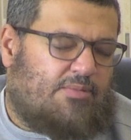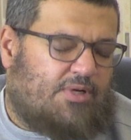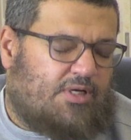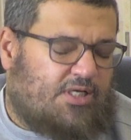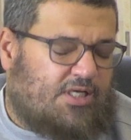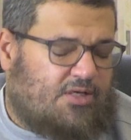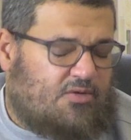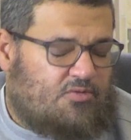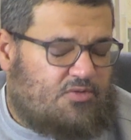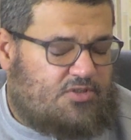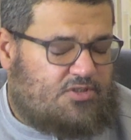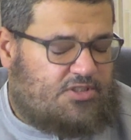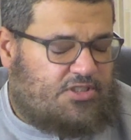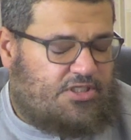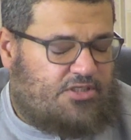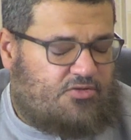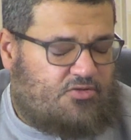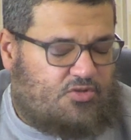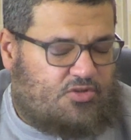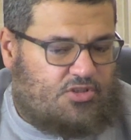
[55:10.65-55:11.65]
Allah will say
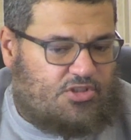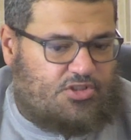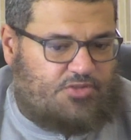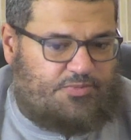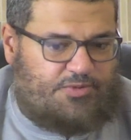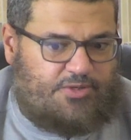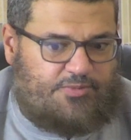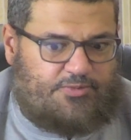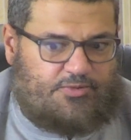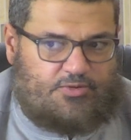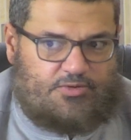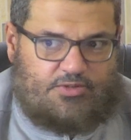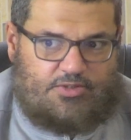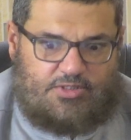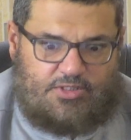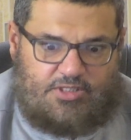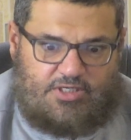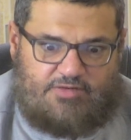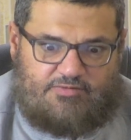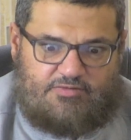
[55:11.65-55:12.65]
to such people in
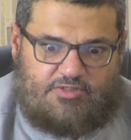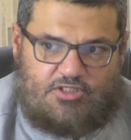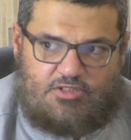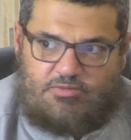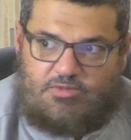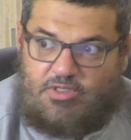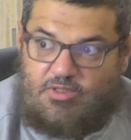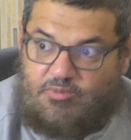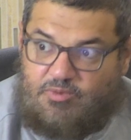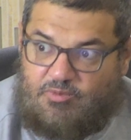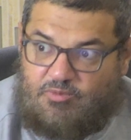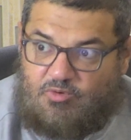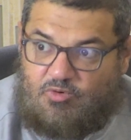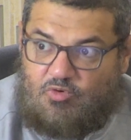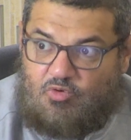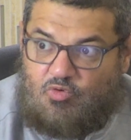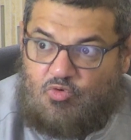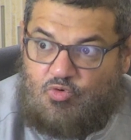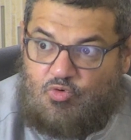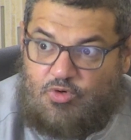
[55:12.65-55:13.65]
the day of judgment, the people
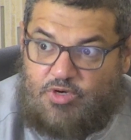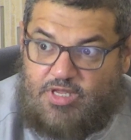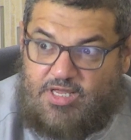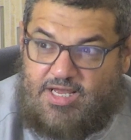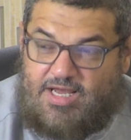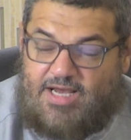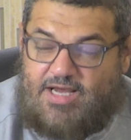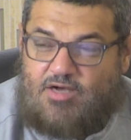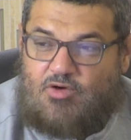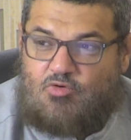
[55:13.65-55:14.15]
who do riya,